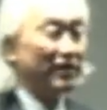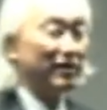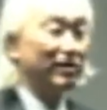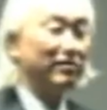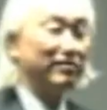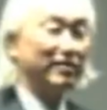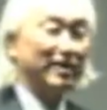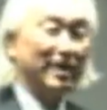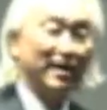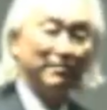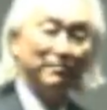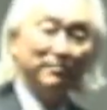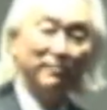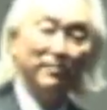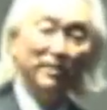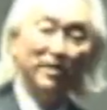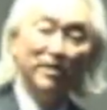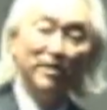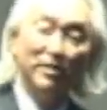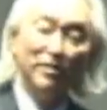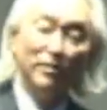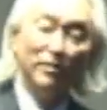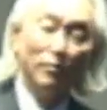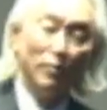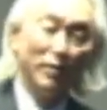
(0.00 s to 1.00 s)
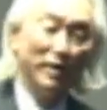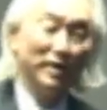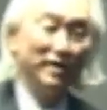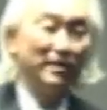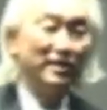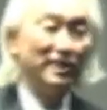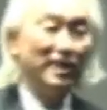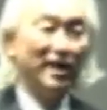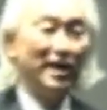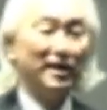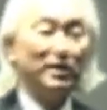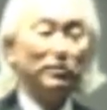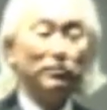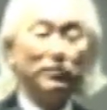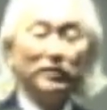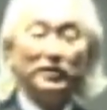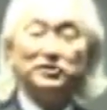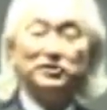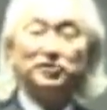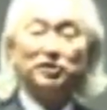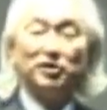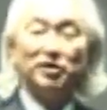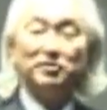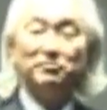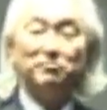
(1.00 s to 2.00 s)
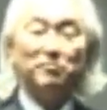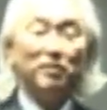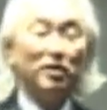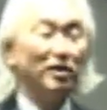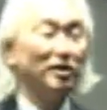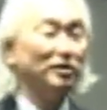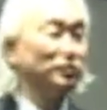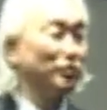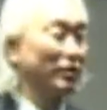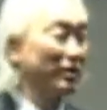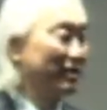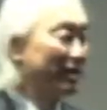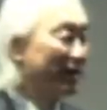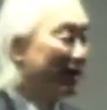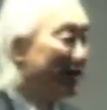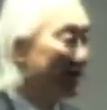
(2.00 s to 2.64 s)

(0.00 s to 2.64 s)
fear them. One day we should merge with